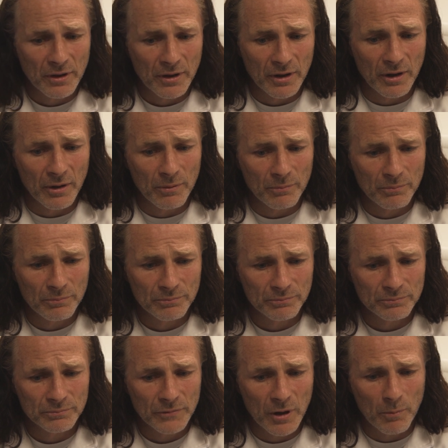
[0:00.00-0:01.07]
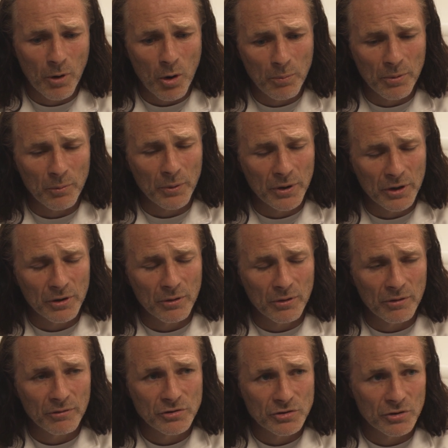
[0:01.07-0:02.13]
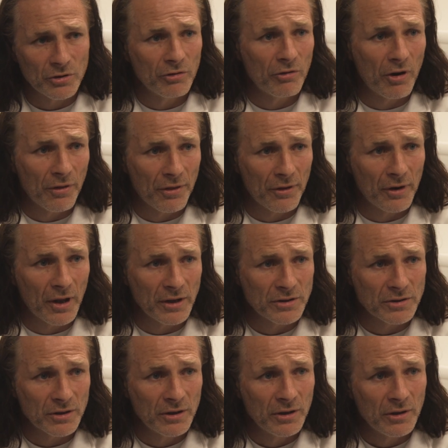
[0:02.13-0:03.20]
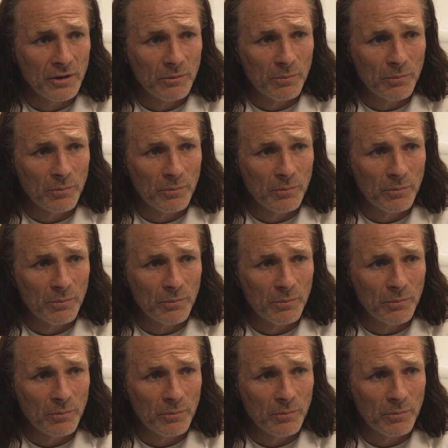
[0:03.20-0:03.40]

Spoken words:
I'm hoping we can do it sooner rather than later,